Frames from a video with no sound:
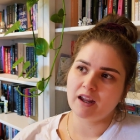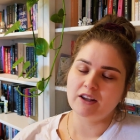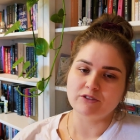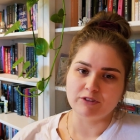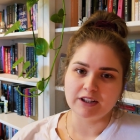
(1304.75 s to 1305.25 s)

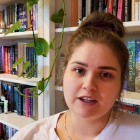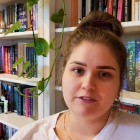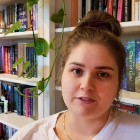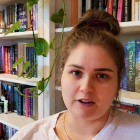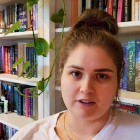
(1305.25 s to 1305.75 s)
It really
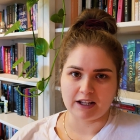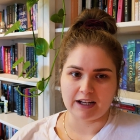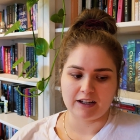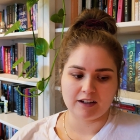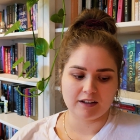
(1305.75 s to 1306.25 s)
felt
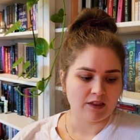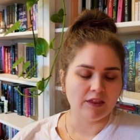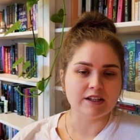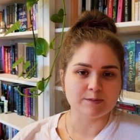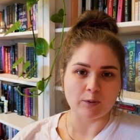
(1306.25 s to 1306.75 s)
like
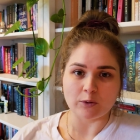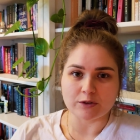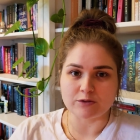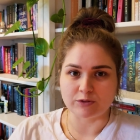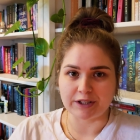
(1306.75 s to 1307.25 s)
this book
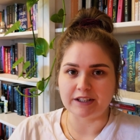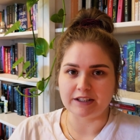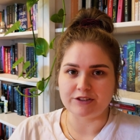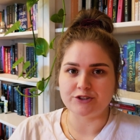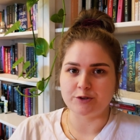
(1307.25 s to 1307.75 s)
was written
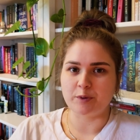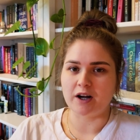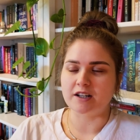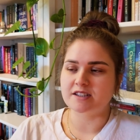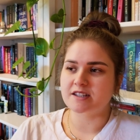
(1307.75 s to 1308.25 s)
in two
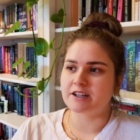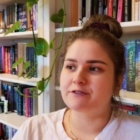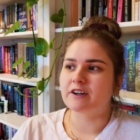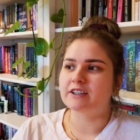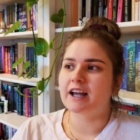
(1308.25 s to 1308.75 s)
parts. It
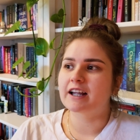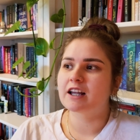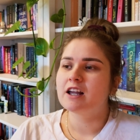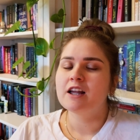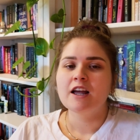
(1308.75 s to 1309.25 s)
felt like
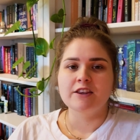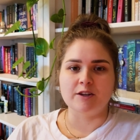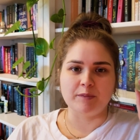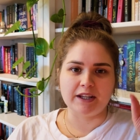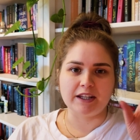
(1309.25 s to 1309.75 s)
the
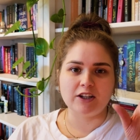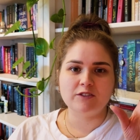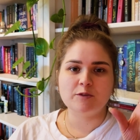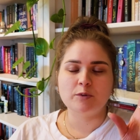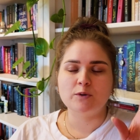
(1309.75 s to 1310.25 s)
beginning of
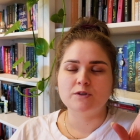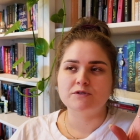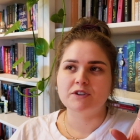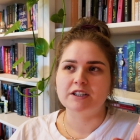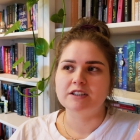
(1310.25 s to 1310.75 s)
the book was
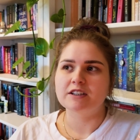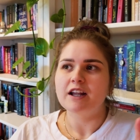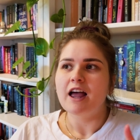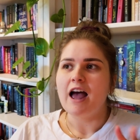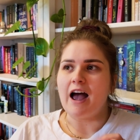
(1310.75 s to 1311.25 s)
written
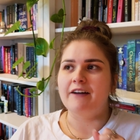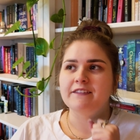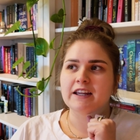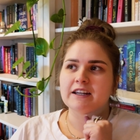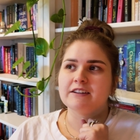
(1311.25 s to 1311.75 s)
and
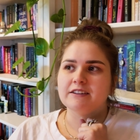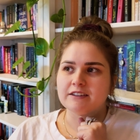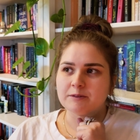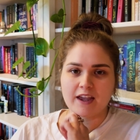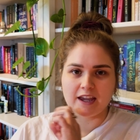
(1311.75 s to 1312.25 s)

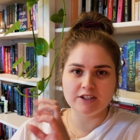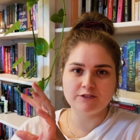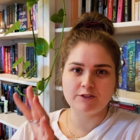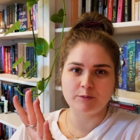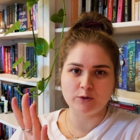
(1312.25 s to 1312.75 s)
then the end
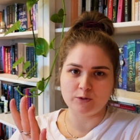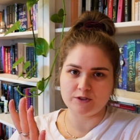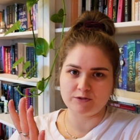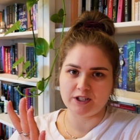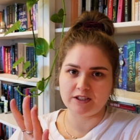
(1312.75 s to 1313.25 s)
of the book
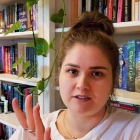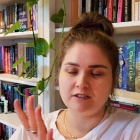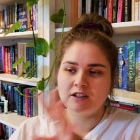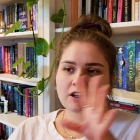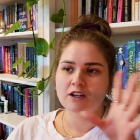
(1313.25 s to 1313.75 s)
was written.
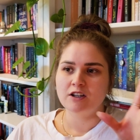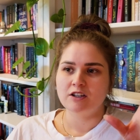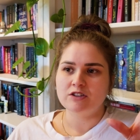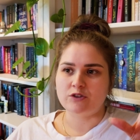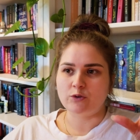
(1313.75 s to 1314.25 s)

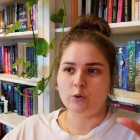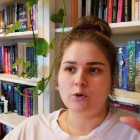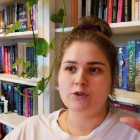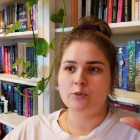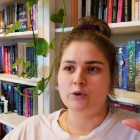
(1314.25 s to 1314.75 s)
So the
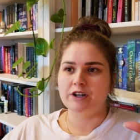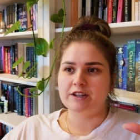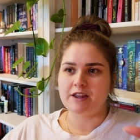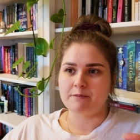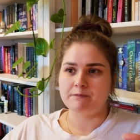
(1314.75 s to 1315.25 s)
author
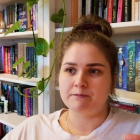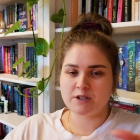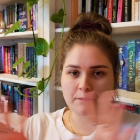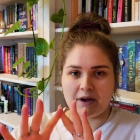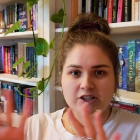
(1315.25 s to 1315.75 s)
wanted them
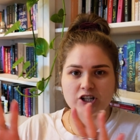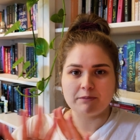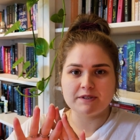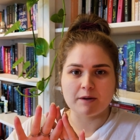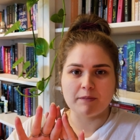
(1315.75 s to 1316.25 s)
to match
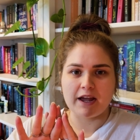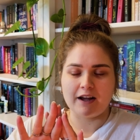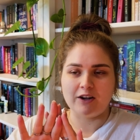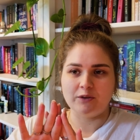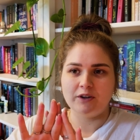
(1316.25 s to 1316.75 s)
up
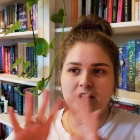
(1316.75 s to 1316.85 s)
somehow.